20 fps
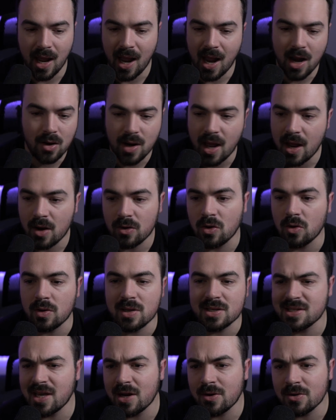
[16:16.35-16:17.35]
I don't know.
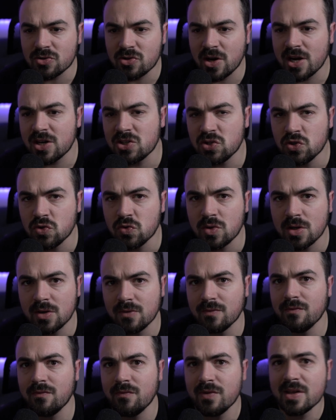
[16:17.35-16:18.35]
Is Aaron trying to
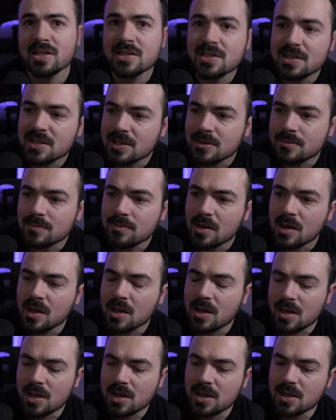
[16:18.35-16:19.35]
convince him?
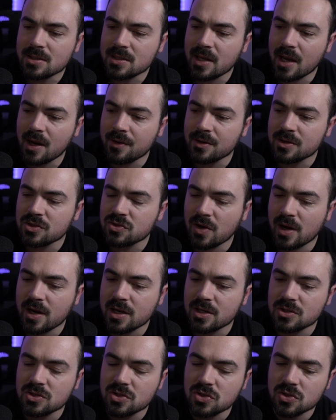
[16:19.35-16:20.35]
Is Aaron
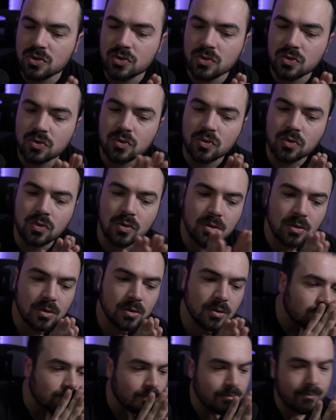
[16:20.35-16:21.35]
trying to
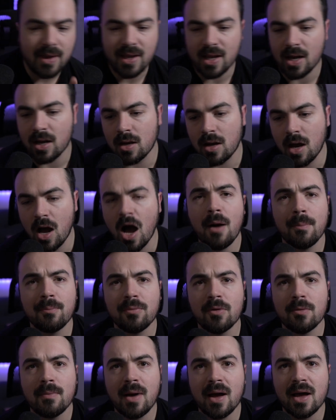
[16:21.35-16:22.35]
make a
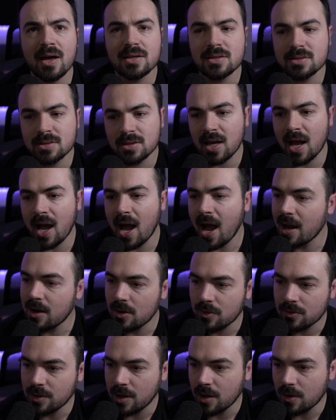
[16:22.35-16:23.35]
compromise? I
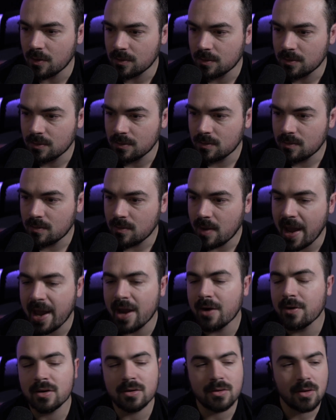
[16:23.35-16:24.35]
don't know.
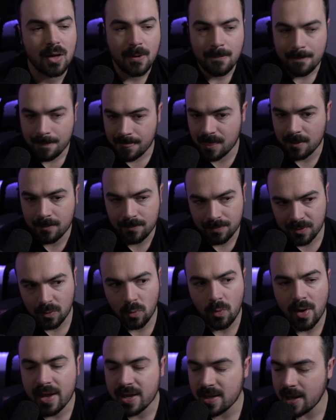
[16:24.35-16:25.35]
Aaron, the
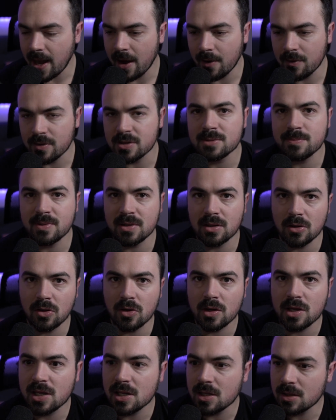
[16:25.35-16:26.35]
way Aaron's been
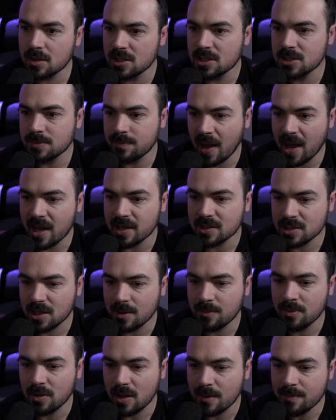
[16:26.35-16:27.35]
looking these past
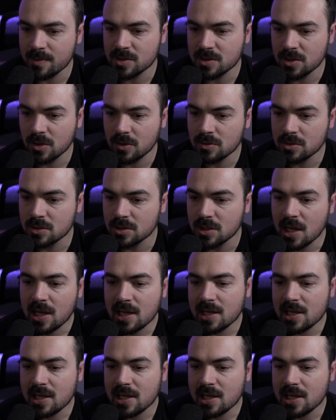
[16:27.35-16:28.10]
couple episodes